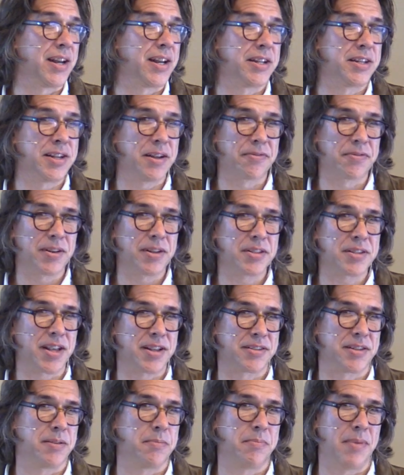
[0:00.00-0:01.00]
a difference?
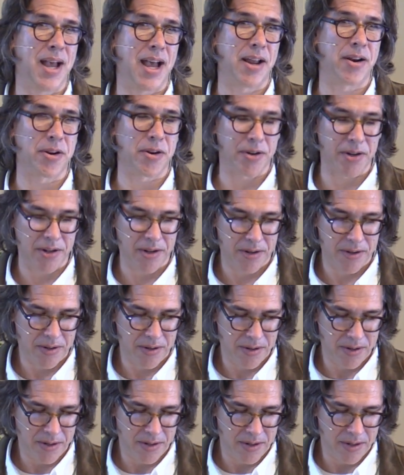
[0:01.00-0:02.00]
Has it mattered?
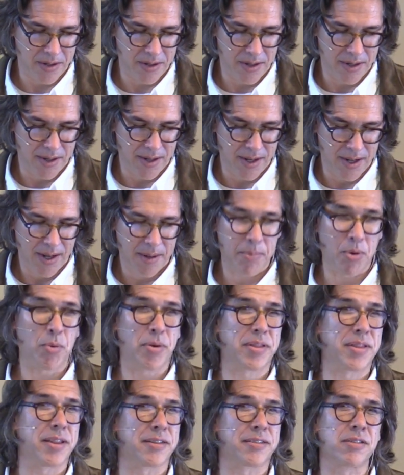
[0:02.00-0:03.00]
But
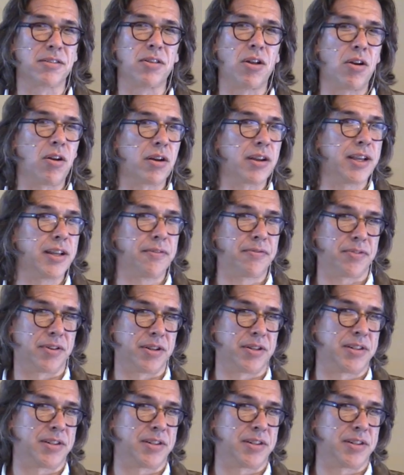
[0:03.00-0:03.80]
with this longing for a